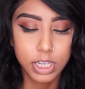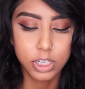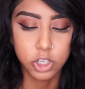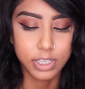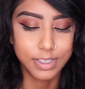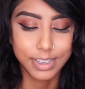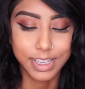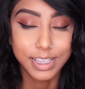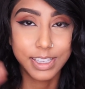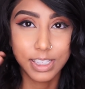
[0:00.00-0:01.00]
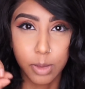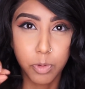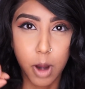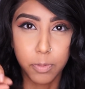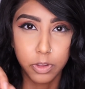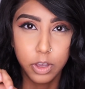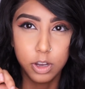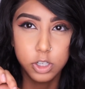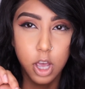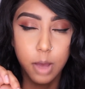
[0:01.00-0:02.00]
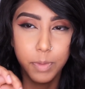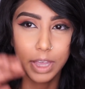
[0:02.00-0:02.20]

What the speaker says: it just doesn't sit properly on top.